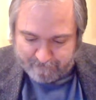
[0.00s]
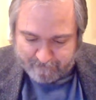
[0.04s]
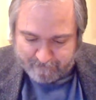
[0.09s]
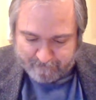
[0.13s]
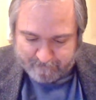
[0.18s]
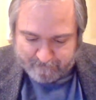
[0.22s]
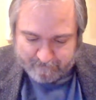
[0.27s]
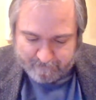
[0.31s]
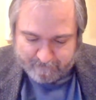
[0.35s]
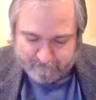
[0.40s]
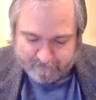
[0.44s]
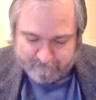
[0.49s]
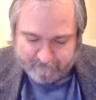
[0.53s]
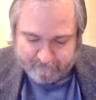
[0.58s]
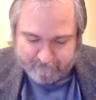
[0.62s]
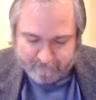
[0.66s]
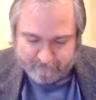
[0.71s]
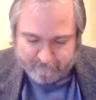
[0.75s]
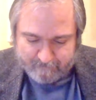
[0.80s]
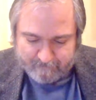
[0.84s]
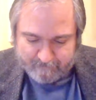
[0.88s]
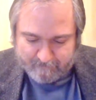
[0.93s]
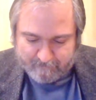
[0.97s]

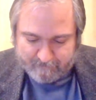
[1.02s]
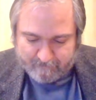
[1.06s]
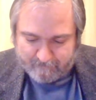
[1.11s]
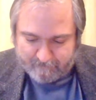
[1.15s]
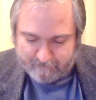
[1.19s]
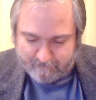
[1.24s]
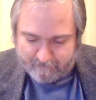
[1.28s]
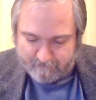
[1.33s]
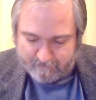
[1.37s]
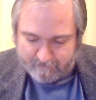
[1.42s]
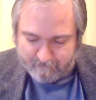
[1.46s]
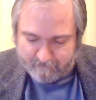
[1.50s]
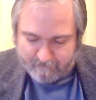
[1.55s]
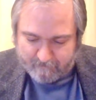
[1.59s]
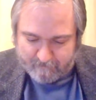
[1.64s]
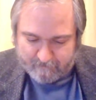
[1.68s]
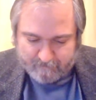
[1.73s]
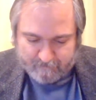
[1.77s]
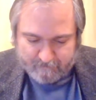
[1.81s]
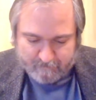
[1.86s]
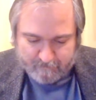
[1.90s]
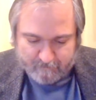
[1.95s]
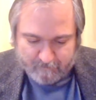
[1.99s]

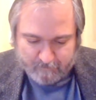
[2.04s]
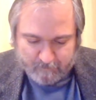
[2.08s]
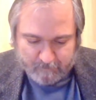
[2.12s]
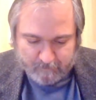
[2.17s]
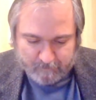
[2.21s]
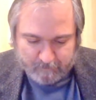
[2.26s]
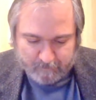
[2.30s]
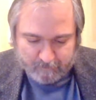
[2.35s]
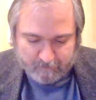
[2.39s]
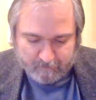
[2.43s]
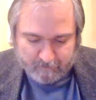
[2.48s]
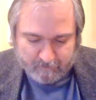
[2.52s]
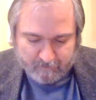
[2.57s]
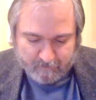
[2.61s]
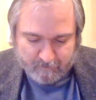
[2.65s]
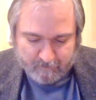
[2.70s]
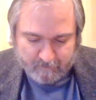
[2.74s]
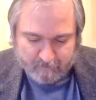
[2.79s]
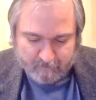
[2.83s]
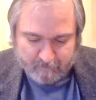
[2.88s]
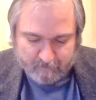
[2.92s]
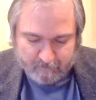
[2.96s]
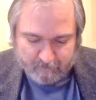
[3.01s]
(no one is talking)